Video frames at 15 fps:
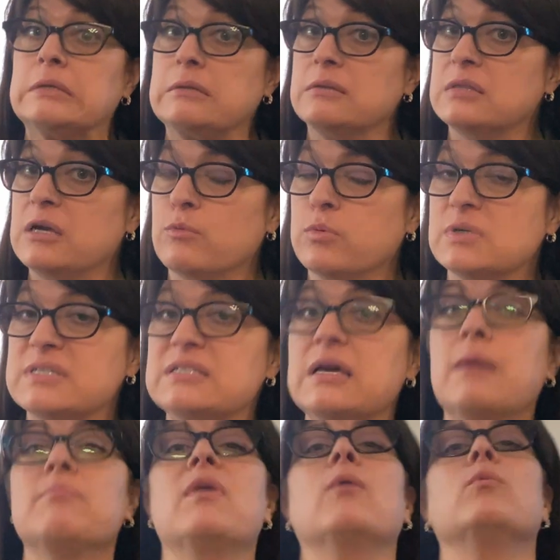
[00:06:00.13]
there will
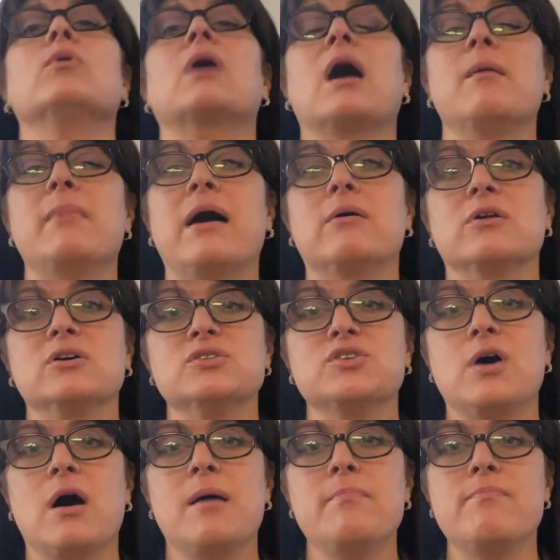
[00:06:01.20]
some that will come out on
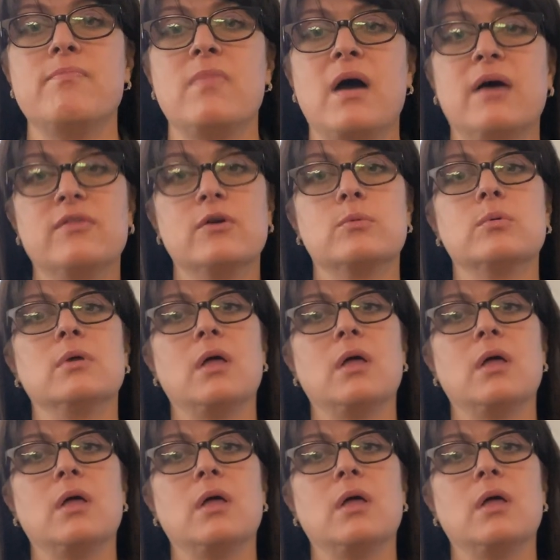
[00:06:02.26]
top, and there will